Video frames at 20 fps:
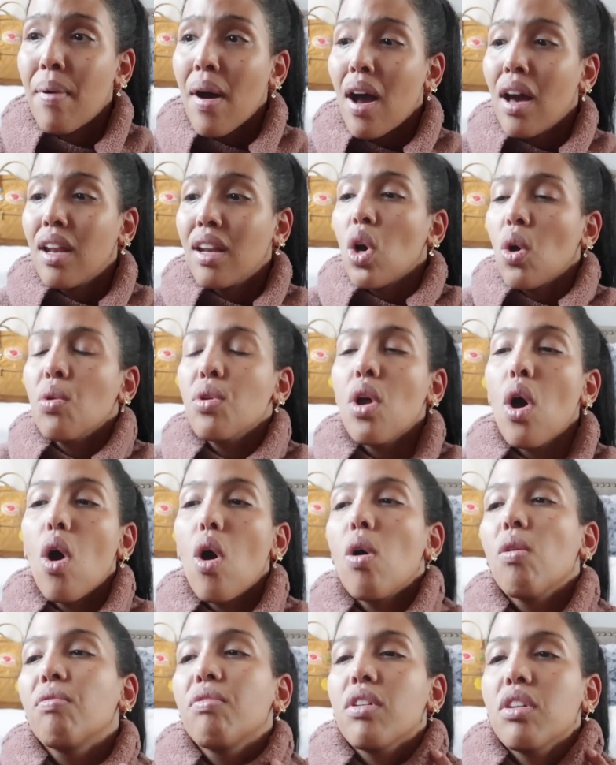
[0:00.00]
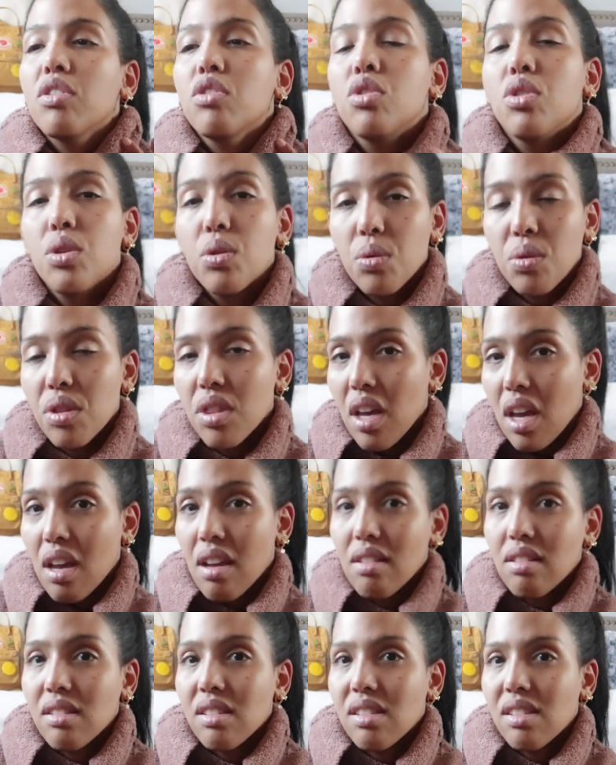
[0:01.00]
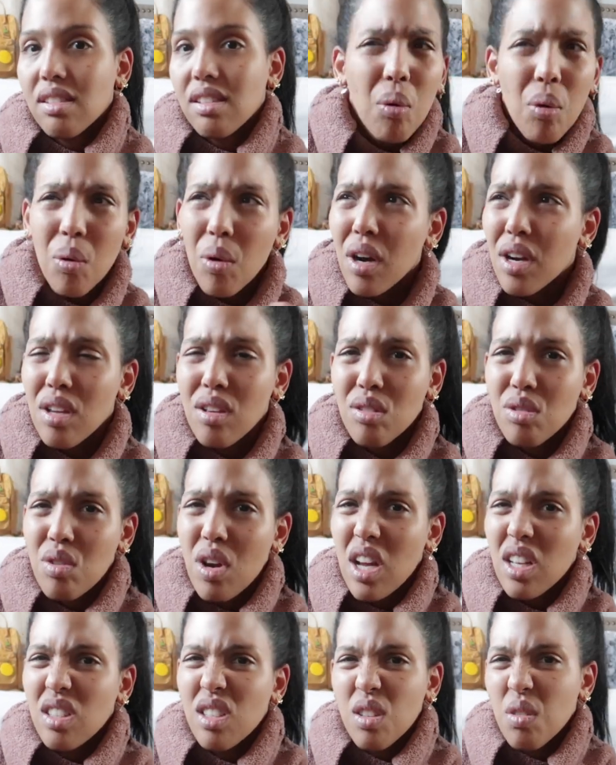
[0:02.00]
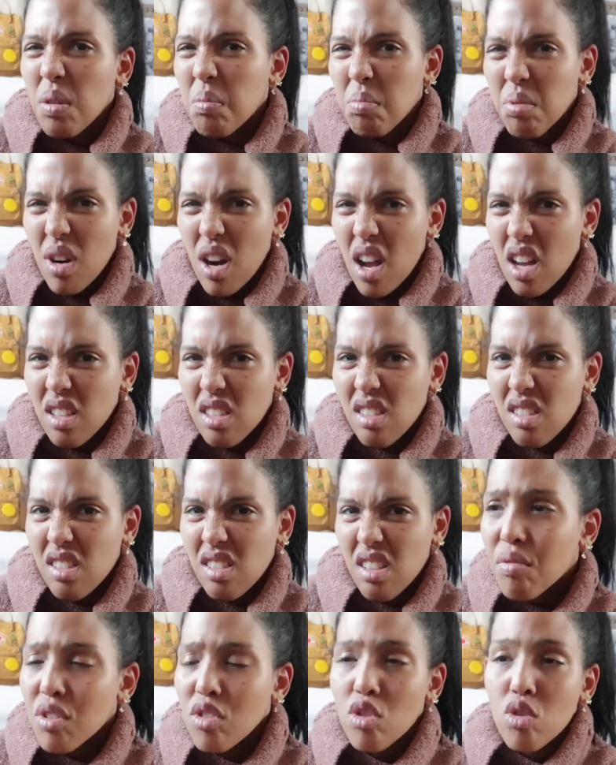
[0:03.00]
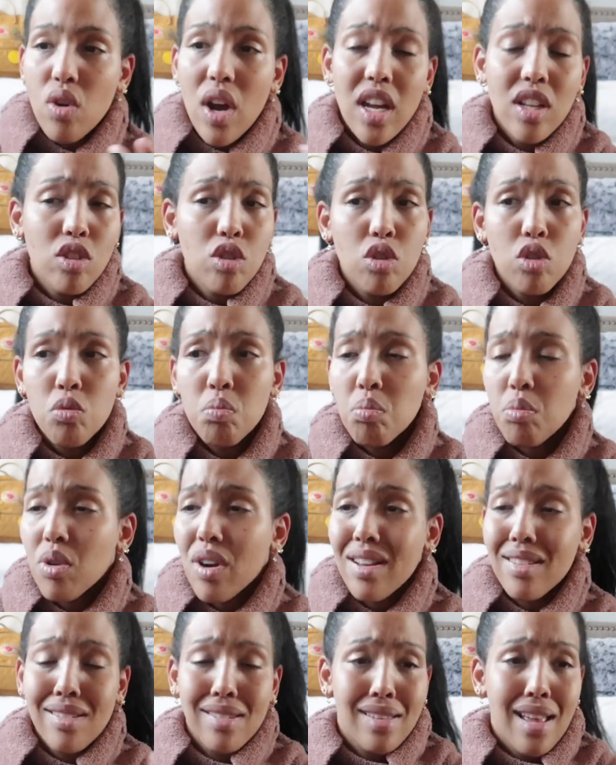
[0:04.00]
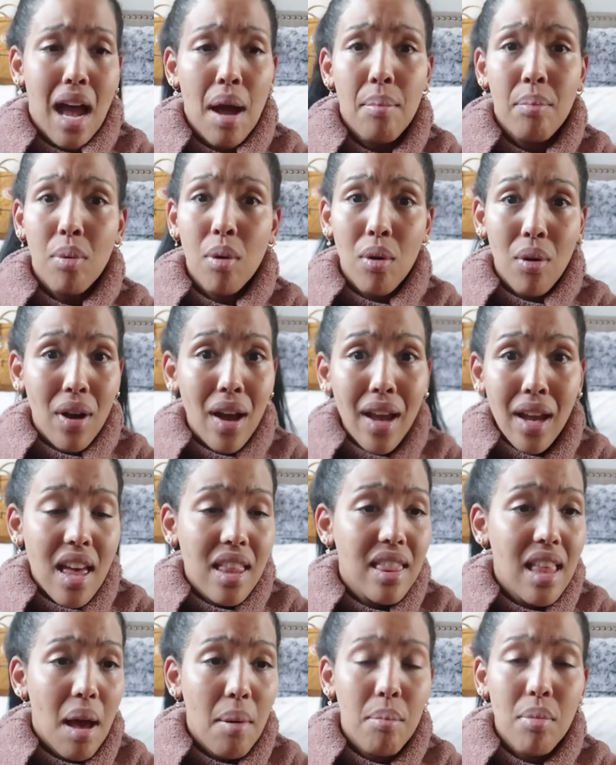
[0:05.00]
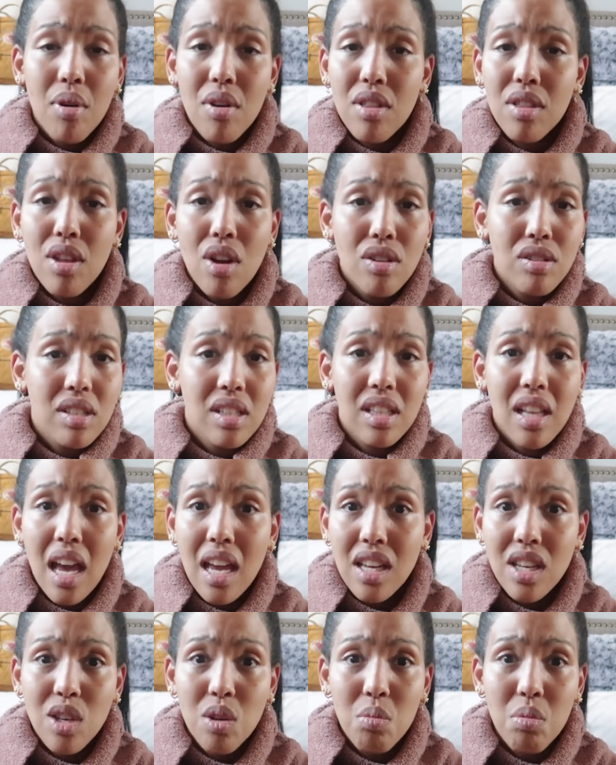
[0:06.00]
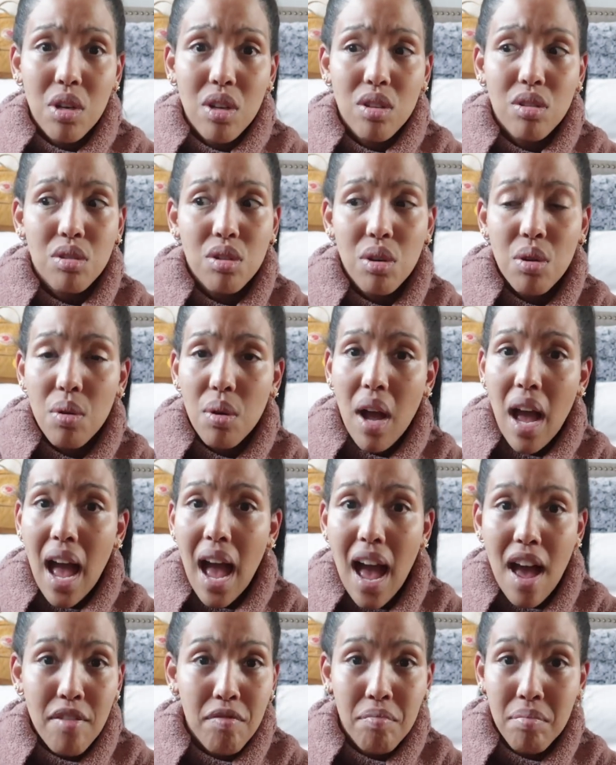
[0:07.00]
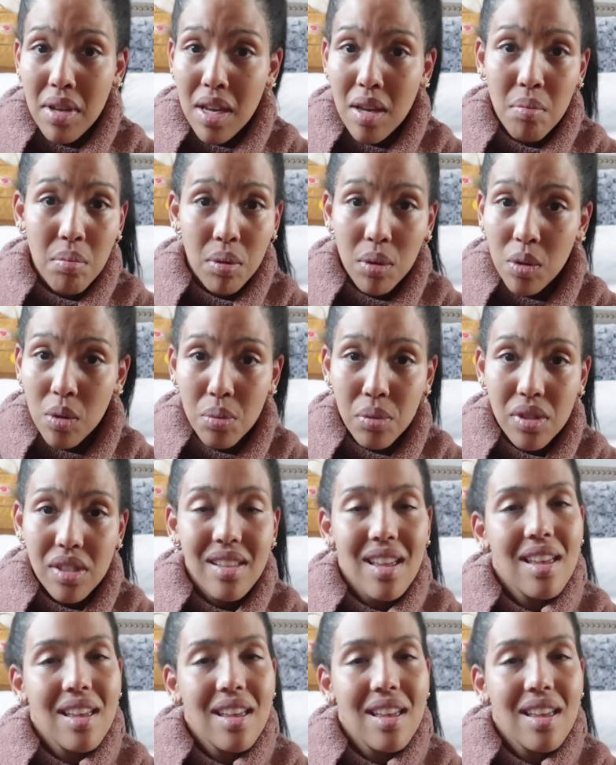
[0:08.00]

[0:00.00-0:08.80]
But don't overdo things. Who are you trying to impress? If you're trying to impress that boy and that boy doesn't like you because you don't have big boobs,